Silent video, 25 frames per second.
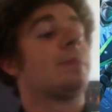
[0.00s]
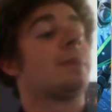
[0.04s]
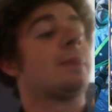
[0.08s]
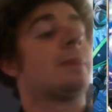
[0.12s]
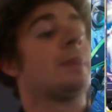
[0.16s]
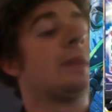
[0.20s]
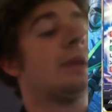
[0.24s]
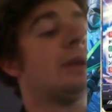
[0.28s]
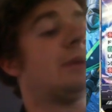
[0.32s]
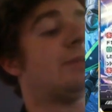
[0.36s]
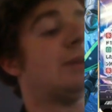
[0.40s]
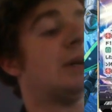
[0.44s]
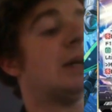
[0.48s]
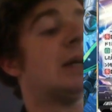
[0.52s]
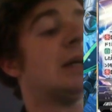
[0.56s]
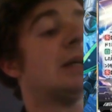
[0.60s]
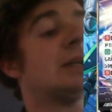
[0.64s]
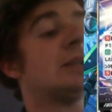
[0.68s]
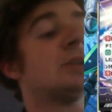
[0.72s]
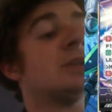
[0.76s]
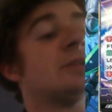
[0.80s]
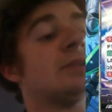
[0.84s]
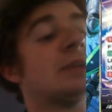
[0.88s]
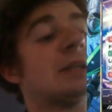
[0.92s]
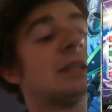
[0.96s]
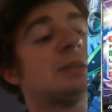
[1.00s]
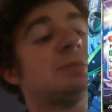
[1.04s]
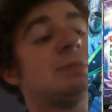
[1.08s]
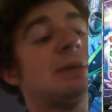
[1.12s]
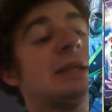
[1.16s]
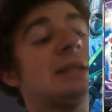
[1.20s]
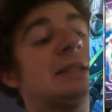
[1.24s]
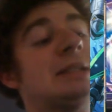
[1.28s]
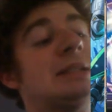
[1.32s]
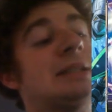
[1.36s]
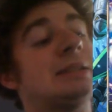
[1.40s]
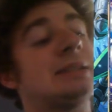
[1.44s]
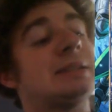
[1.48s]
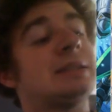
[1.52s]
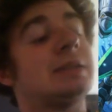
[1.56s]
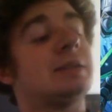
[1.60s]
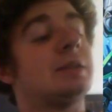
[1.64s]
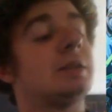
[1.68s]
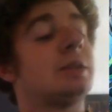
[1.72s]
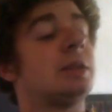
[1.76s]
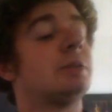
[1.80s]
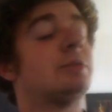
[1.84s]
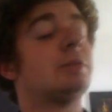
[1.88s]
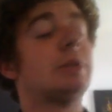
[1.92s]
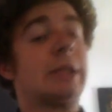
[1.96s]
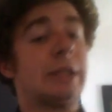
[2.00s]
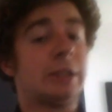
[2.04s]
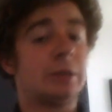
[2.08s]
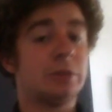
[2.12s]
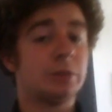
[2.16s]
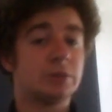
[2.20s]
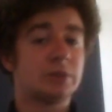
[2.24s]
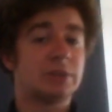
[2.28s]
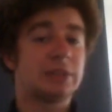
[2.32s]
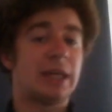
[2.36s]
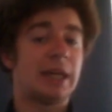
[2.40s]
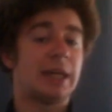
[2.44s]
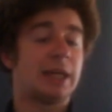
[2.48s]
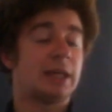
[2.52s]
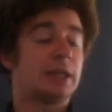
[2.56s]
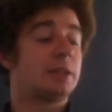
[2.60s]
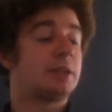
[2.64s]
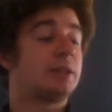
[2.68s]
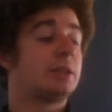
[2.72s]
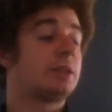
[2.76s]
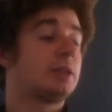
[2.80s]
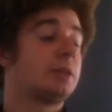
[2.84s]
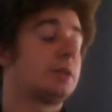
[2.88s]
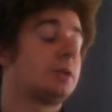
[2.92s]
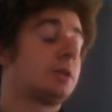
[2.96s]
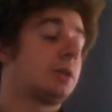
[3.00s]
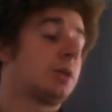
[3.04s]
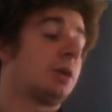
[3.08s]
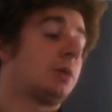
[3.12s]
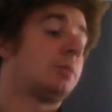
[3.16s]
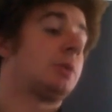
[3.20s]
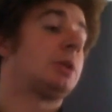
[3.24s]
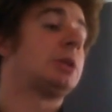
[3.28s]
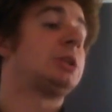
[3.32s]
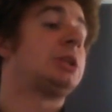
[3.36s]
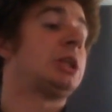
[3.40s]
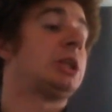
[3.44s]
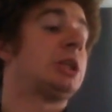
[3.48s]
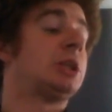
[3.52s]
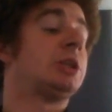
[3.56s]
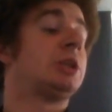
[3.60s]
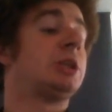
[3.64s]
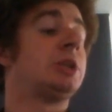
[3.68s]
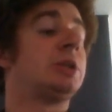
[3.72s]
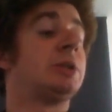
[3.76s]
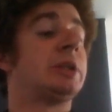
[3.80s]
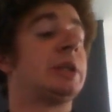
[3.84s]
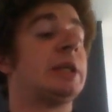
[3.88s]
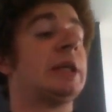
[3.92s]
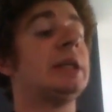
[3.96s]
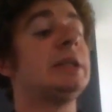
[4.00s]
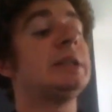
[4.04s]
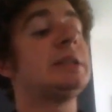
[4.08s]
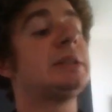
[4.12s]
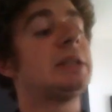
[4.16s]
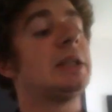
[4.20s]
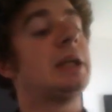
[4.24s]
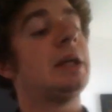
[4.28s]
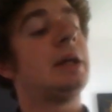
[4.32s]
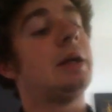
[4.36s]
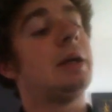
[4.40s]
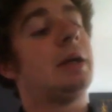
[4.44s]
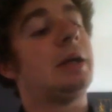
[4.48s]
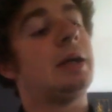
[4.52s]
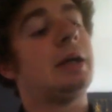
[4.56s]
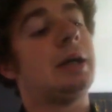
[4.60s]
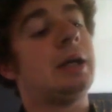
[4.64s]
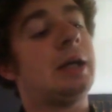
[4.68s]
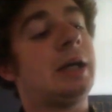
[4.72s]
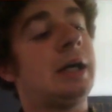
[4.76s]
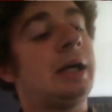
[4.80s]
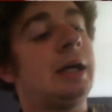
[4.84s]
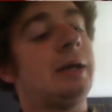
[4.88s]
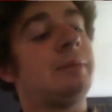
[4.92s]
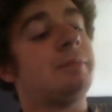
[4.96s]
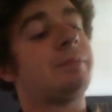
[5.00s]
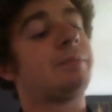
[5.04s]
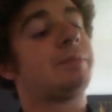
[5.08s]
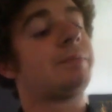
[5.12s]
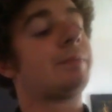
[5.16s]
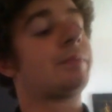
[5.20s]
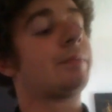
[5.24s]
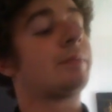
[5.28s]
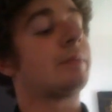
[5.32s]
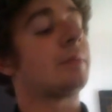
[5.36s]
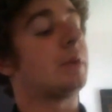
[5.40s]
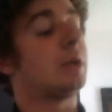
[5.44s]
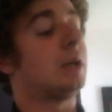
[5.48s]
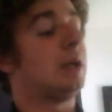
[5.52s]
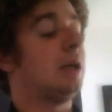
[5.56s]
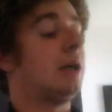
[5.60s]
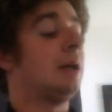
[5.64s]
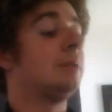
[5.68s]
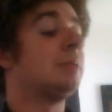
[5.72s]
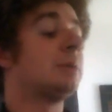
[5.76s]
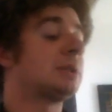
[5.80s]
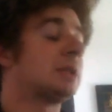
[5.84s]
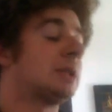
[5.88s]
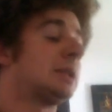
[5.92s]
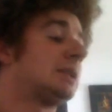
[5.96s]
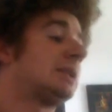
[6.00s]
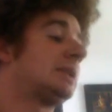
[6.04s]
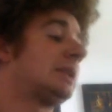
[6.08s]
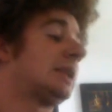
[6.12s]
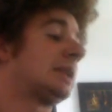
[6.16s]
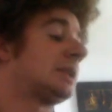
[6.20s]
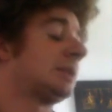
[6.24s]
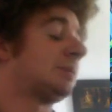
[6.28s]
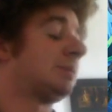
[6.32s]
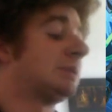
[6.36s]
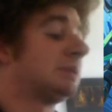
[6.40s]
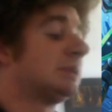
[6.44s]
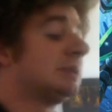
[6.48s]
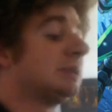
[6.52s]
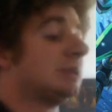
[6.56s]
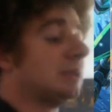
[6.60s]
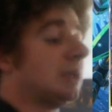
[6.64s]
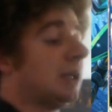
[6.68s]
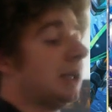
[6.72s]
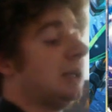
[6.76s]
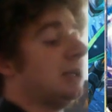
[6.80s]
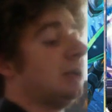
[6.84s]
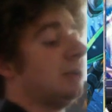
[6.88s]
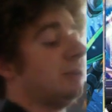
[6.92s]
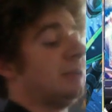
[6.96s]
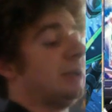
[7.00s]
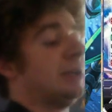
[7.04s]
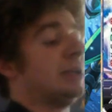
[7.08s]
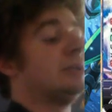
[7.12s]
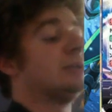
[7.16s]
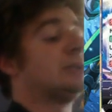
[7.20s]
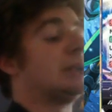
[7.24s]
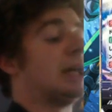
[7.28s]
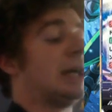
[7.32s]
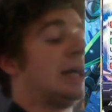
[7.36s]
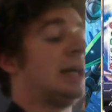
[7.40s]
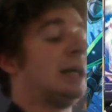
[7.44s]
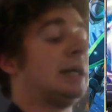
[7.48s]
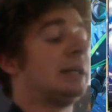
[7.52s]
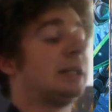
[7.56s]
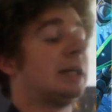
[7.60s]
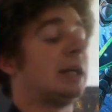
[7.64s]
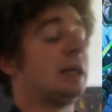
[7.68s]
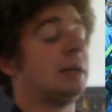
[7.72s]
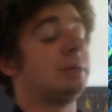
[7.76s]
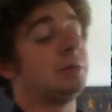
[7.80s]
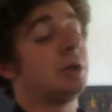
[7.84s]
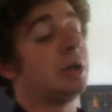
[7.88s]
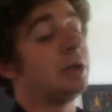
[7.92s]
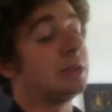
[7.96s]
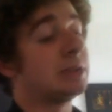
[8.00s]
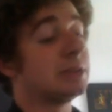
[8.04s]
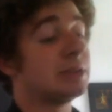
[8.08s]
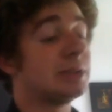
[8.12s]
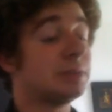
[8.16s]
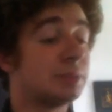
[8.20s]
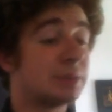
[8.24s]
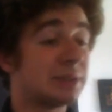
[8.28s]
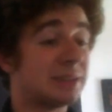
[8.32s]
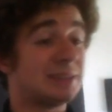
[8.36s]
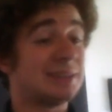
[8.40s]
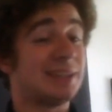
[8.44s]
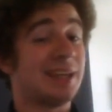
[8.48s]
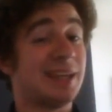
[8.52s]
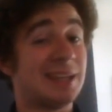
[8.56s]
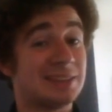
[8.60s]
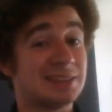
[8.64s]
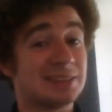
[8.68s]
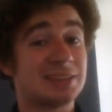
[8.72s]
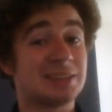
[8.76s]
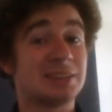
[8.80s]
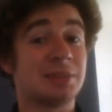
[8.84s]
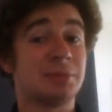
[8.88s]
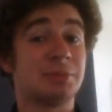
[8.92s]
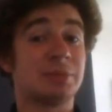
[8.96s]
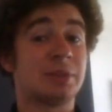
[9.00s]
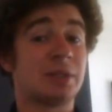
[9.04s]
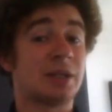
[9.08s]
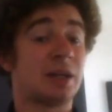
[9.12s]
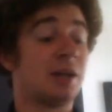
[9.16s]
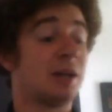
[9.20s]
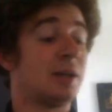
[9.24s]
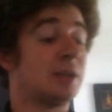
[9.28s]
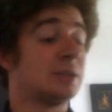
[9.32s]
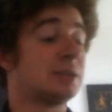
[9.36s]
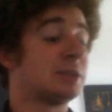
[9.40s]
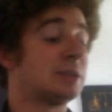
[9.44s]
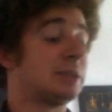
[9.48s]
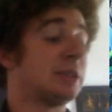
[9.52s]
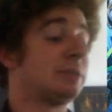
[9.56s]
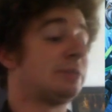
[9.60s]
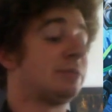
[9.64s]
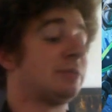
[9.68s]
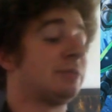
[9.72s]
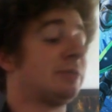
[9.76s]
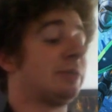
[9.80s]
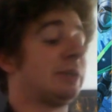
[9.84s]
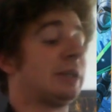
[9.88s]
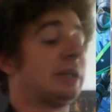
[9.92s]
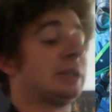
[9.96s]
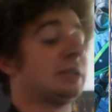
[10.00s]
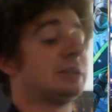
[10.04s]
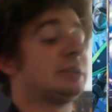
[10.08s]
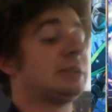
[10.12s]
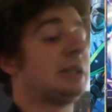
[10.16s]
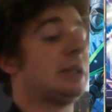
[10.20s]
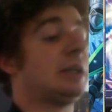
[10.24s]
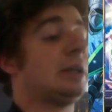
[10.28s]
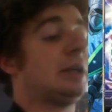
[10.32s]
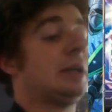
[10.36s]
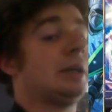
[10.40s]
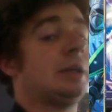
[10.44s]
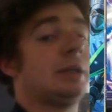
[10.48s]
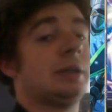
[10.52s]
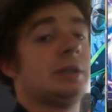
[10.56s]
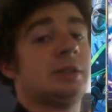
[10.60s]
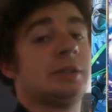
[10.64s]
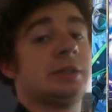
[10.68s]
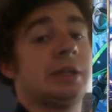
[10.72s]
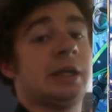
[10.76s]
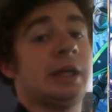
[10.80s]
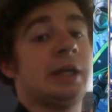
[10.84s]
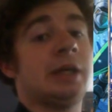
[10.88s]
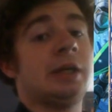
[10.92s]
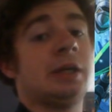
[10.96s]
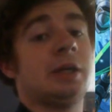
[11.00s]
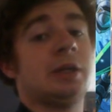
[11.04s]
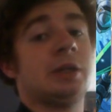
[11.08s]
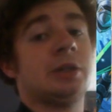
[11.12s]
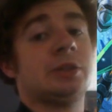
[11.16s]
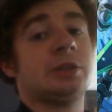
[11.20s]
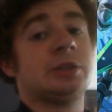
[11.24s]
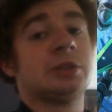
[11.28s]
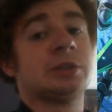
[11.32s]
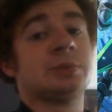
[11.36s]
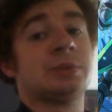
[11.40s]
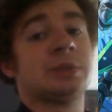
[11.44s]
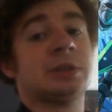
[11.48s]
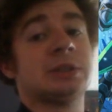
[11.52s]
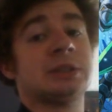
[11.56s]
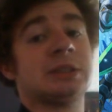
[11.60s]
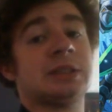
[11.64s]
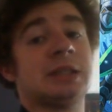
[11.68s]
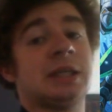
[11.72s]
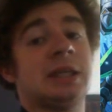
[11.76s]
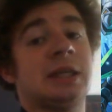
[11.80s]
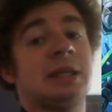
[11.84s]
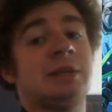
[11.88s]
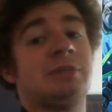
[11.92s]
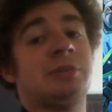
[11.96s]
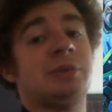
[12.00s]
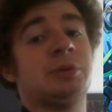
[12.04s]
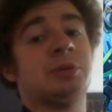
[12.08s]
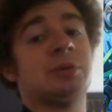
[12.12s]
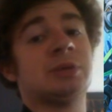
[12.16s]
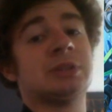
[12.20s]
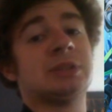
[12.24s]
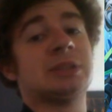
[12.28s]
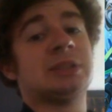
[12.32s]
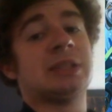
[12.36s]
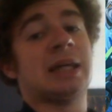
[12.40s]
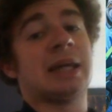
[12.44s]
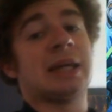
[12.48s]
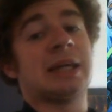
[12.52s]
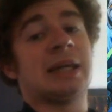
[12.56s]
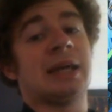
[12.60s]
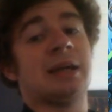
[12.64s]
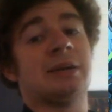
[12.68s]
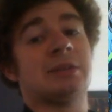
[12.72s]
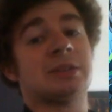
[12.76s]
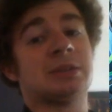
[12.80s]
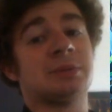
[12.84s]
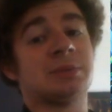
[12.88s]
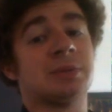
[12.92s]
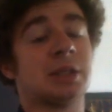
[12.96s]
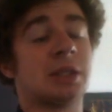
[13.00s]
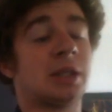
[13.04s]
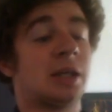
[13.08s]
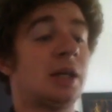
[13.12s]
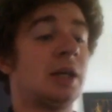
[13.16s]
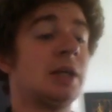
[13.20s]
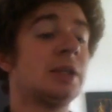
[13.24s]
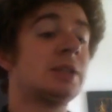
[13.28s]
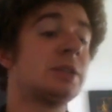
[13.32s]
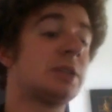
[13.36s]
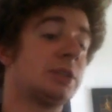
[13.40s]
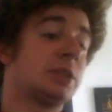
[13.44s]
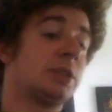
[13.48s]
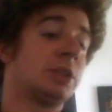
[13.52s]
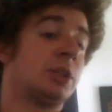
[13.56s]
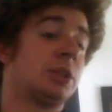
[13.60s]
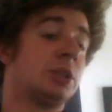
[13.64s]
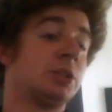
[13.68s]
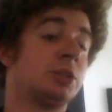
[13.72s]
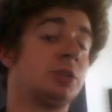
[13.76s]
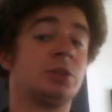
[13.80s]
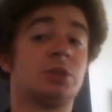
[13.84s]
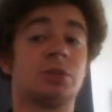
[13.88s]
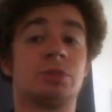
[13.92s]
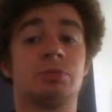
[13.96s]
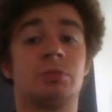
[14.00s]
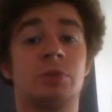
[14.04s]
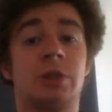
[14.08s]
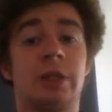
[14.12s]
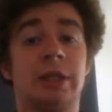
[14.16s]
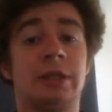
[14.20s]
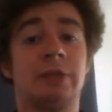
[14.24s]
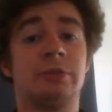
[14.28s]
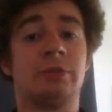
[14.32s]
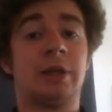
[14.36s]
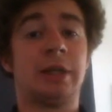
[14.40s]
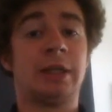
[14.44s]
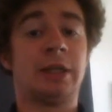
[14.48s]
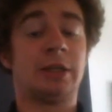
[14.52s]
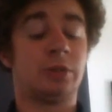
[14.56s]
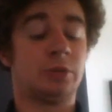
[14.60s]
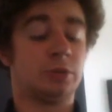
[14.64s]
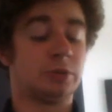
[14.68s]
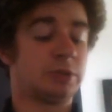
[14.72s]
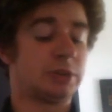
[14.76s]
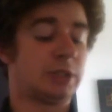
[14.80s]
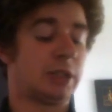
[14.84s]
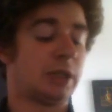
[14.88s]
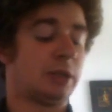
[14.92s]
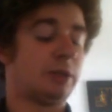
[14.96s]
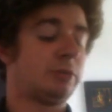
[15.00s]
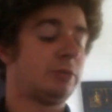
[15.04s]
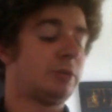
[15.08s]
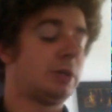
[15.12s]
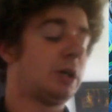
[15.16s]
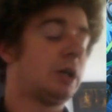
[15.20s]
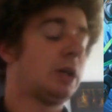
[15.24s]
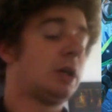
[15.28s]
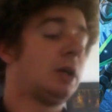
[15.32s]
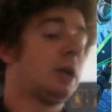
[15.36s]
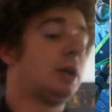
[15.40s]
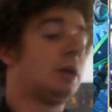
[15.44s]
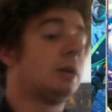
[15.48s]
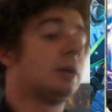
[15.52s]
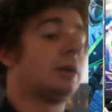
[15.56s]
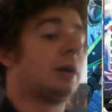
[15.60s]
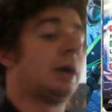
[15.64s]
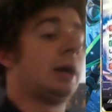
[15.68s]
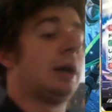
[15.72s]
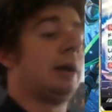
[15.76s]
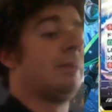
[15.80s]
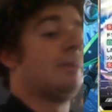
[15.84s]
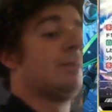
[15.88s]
if I sort of explain the really cool tech combos you can do with this, I'm just going to set up a little field, and I'm going to pretend some of the cards are different things. Okay, just because if you want to tech out some of the cards, you can do some really, really cool stuff. Right,